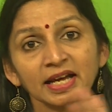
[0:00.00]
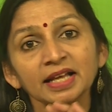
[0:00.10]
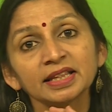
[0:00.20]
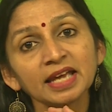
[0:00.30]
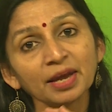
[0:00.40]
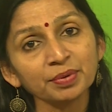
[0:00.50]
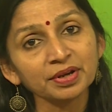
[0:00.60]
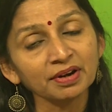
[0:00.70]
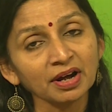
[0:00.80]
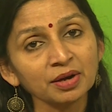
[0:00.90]
The
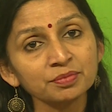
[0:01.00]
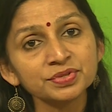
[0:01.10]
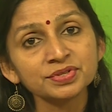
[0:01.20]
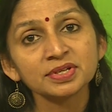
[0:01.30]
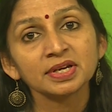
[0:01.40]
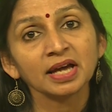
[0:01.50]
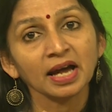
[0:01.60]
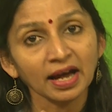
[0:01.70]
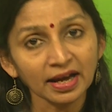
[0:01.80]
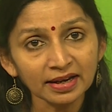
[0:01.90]
epigrams
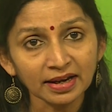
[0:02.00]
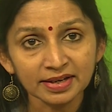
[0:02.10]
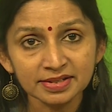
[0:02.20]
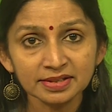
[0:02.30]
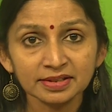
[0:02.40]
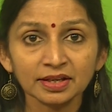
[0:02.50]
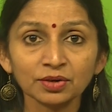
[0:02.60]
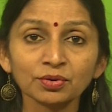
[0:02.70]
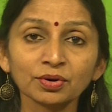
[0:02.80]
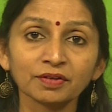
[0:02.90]
highlight the
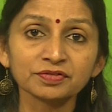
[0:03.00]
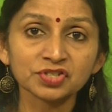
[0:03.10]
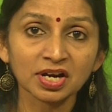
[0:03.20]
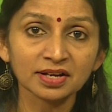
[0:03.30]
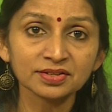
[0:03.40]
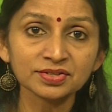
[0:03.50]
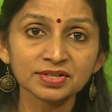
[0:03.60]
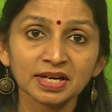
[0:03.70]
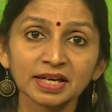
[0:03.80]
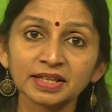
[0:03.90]
role of chance
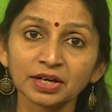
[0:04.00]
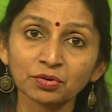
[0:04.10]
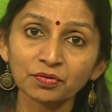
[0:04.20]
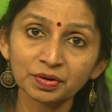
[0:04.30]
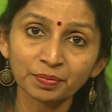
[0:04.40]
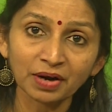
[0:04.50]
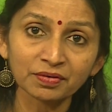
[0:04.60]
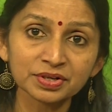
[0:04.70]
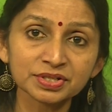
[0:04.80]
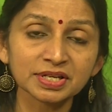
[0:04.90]
that
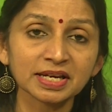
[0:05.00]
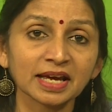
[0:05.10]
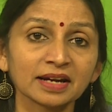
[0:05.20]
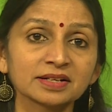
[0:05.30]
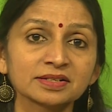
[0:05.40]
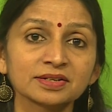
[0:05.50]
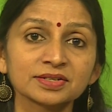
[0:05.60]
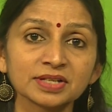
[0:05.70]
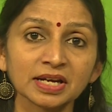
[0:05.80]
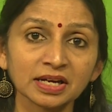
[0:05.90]
overpowers the
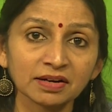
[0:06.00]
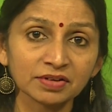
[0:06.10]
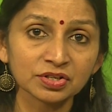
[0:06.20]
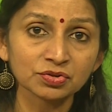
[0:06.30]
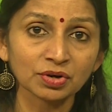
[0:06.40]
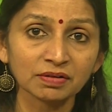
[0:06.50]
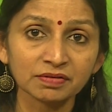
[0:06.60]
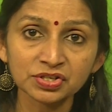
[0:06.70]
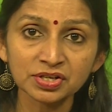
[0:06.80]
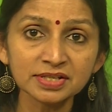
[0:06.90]
characters' individual
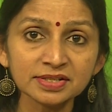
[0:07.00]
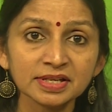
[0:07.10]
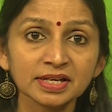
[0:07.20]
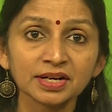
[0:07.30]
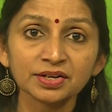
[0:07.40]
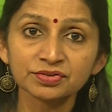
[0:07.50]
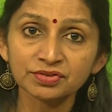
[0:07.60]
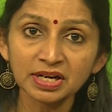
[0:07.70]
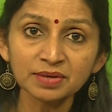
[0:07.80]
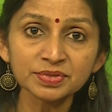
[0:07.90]
wishes,
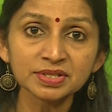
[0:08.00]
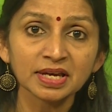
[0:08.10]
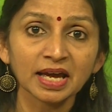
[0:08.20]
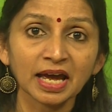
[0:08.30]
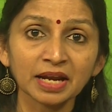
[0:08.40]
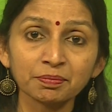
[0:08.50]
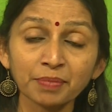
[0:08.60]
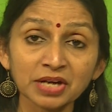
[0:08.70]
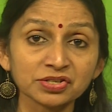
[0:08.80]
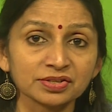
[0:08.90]
dreams and
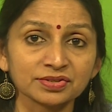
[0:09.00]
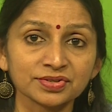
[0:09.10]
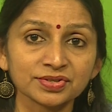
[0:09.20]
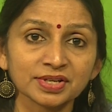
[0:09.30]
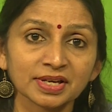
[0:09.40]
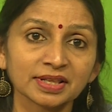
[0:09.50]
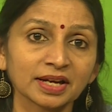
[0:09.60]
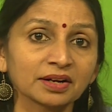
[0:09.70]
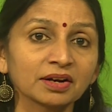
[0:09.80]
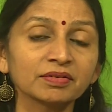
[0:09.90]
passions
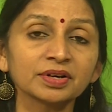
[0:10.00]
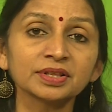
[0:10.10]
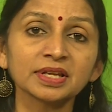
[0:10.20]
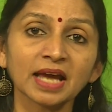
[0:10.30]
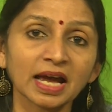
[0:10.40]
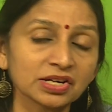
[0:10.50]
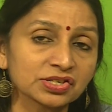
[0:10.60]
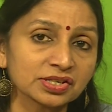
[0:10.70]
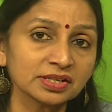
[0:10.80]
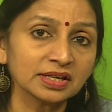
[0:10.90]
that govern the
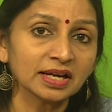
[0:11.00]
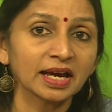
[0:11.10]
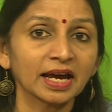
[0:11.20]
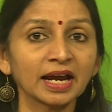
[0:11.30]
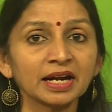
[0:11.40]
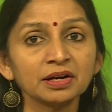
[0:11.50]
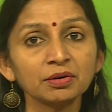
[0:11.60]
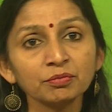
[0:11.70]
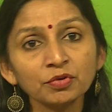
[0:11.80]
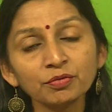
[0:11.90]
action and
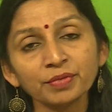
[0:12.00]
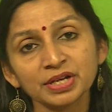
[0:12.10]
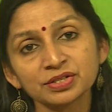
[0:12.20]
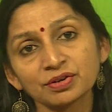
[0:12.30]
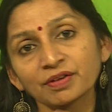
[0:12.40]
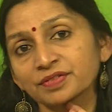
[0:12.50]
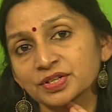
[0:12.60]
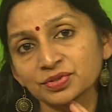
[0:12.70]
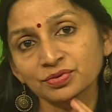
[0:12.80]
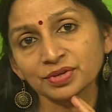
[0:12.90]
movement of the
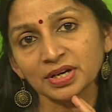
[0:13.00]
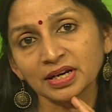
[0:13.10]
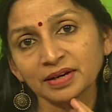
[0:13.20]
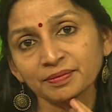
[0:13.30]
story.